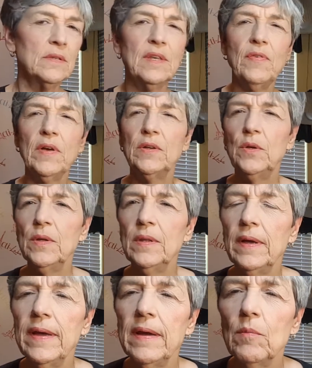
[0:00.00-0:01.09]
See if I can do it in the
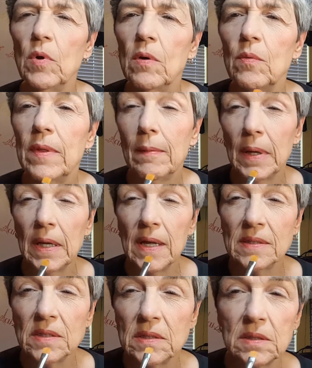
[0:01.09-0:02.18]
camera without my
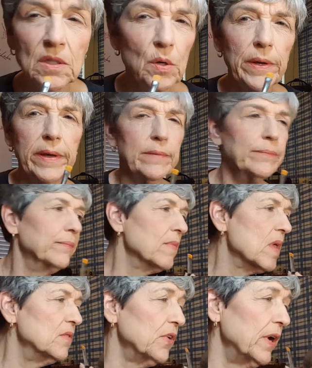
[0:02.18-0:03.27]
glasses. No, I can't.
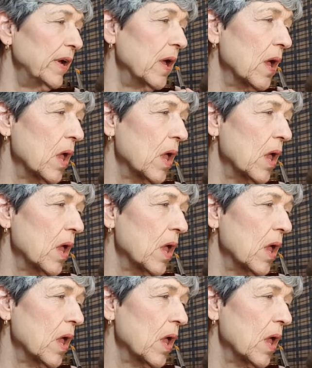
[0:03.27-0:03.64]
Sorry.